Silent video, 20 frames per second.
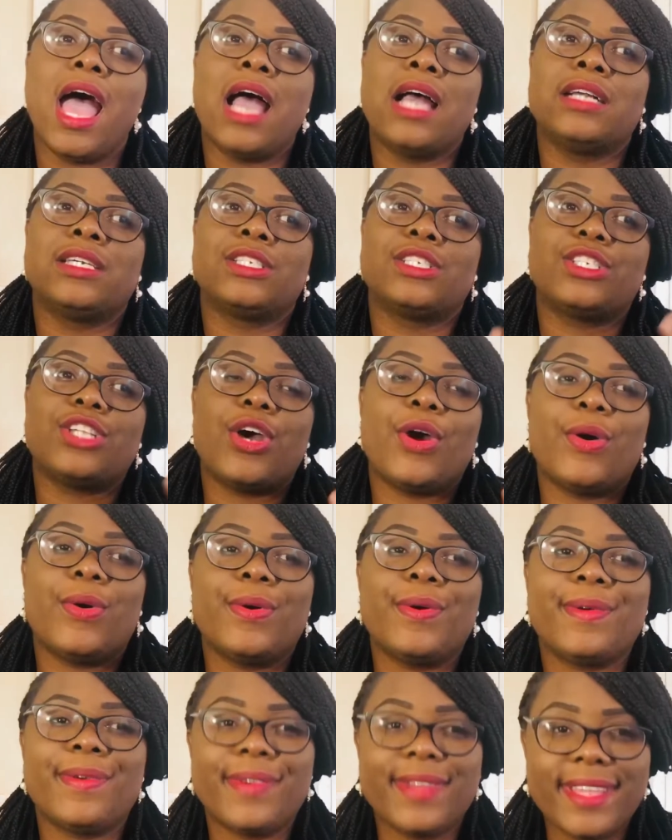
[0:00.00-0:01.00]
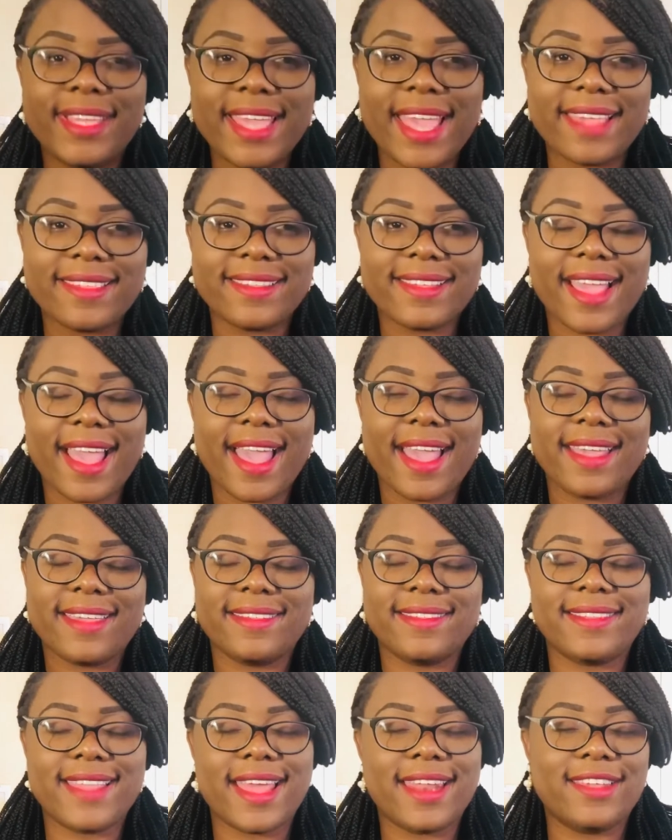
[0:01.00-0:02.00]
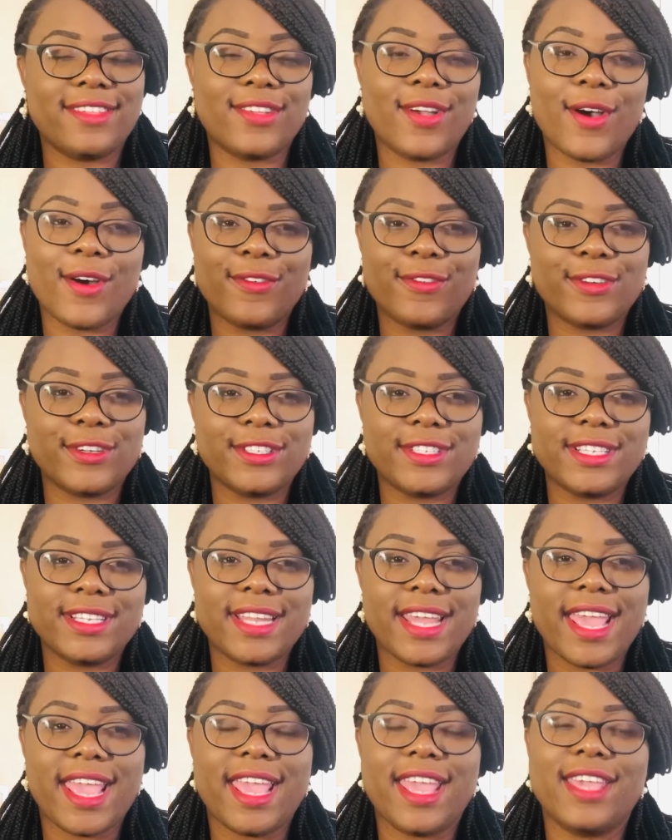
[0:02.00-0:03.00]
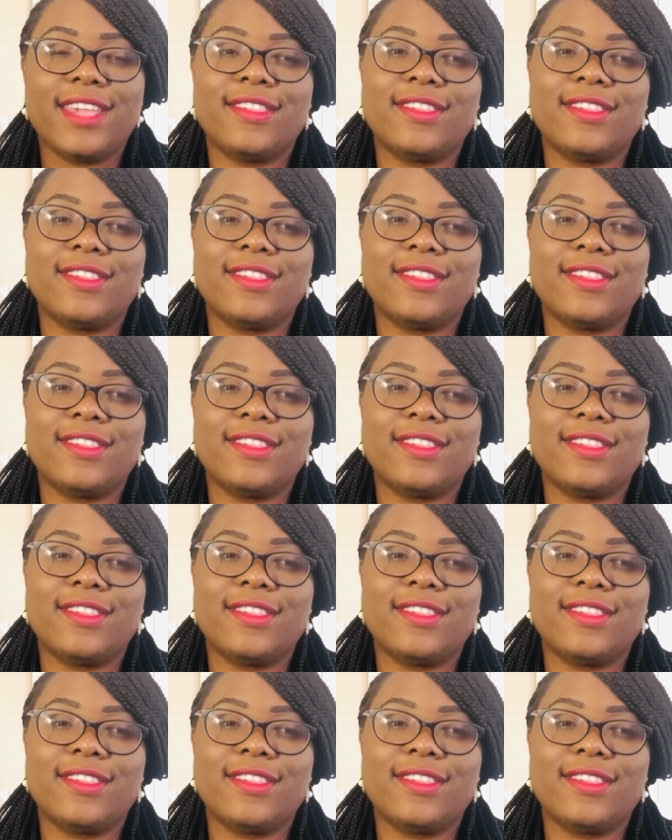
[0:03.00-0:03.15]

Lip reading: So yes guys, that is all for today.